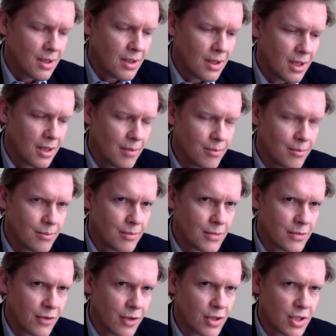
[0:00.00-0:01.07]
As
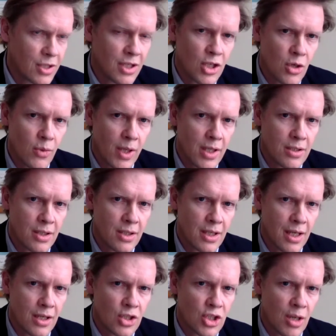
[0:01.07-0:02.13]
far as I understand, you went to
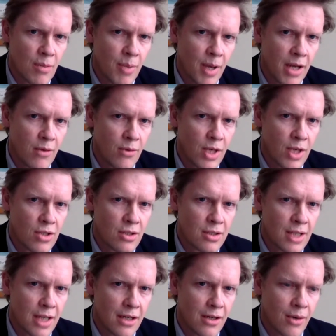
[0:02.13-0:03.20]
the Champagne region. Is
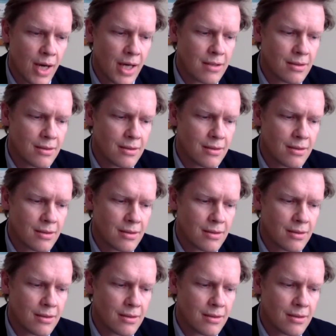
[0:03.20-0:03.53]
that correct?